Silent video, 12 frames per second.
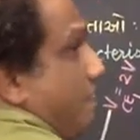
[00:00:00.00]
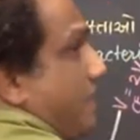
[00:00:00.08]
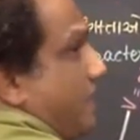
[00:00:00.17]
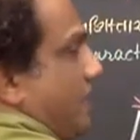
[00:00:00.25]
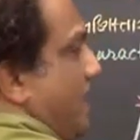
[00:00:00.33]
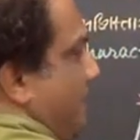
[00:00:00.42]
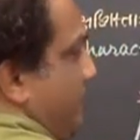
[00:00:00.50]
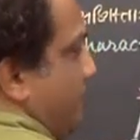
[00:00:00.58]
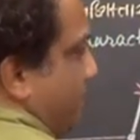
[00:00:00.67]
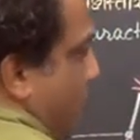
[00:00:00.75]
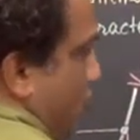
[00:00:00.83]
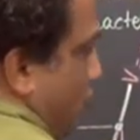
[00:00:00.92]
That graph
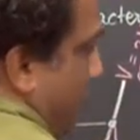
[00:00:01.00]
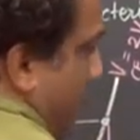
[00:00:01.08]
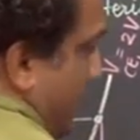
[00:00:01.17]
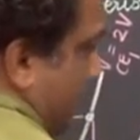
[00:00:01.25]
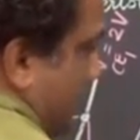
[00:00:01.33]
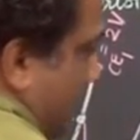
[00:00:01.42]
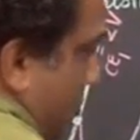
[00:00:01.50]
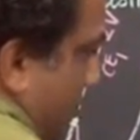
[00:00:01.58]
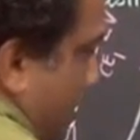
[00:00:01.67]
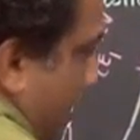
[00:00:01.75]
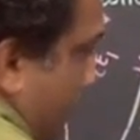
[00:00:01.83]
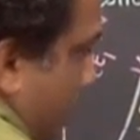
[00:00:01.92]
is found to be like this.
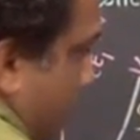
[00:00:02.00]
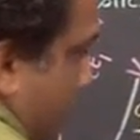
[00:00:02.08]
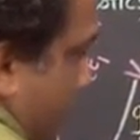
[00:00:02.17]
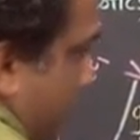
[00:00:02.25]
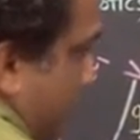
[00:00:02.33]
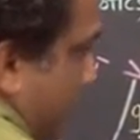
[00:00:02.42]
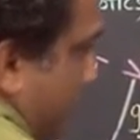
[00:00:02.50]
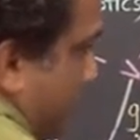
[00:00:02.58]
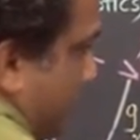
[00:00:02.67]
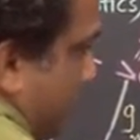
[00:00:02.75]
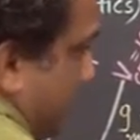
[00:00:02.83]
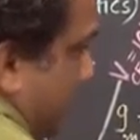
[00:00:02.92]
Look here, this
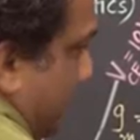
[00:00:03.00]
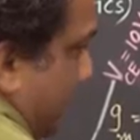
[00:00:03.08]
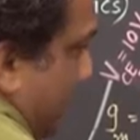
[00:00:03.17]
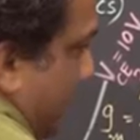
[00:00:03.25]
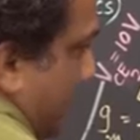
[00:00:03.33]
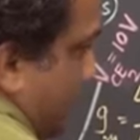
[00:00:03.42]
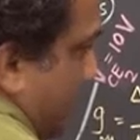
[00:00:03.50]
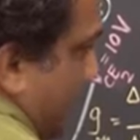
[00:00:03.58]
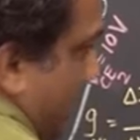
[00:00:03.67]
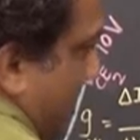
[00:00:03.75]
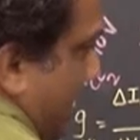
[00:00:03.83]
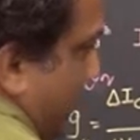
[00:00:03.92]
is
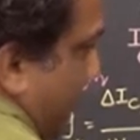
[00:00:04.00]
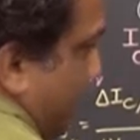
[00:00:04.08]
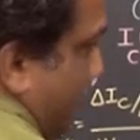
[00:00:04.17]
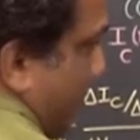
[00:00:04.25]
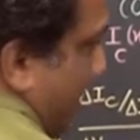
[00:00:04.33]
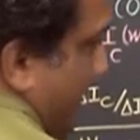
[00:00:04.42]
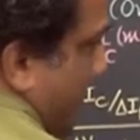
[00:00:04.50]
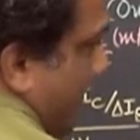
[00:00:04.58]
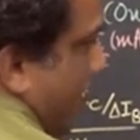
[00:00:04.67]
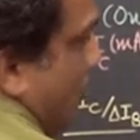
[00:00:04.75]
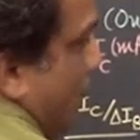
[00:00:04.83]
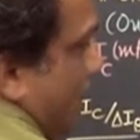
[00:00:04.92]
the graph.
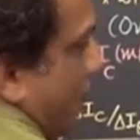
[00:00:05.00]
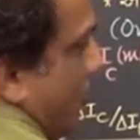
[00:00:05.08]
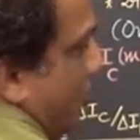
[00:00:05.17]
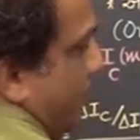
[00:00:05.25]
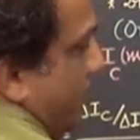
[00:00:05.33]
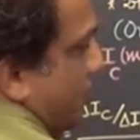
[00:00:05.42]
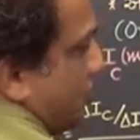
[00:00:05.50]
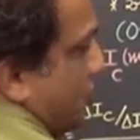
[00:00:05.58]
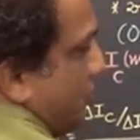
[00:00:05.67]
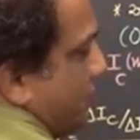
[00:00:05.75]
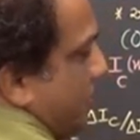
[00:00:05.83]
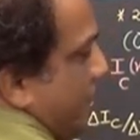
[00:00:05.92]
Okay. For first
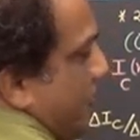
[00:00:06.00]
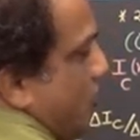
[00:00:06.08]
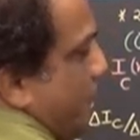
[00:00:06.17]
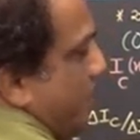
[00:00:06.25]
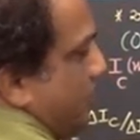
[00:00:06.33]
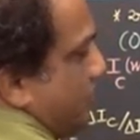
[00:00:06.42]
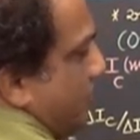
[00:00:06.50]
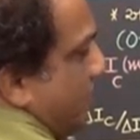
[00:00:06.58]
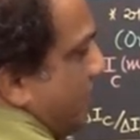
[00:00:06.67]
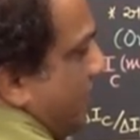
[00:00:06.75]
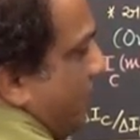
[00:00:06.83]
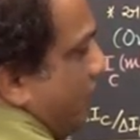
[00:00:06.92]
constant value of base
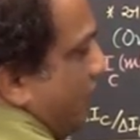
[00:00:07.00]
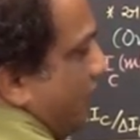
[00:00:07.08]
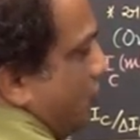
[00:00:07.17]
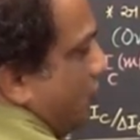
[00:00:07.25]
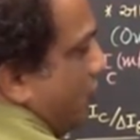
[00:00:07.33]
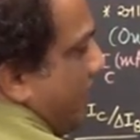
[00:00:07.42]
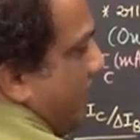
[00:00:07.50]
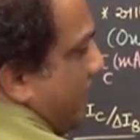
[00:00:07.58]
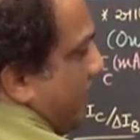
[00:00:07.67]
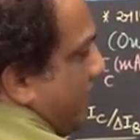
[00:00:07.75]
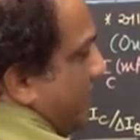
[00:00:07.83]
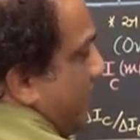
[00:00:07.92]
current equal to
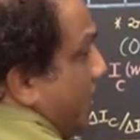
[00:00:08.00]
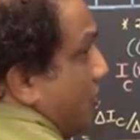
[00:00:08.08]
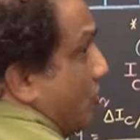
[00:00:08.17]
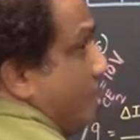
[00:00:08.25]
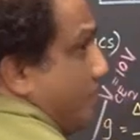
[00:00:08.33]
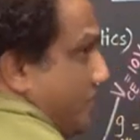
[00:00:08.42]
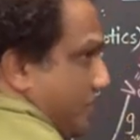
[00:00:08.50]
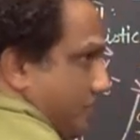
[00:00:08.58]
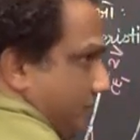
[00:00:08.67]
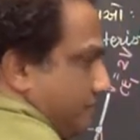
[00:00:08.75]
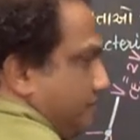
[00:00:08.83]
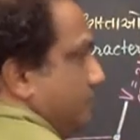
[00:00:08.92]
20 microampere.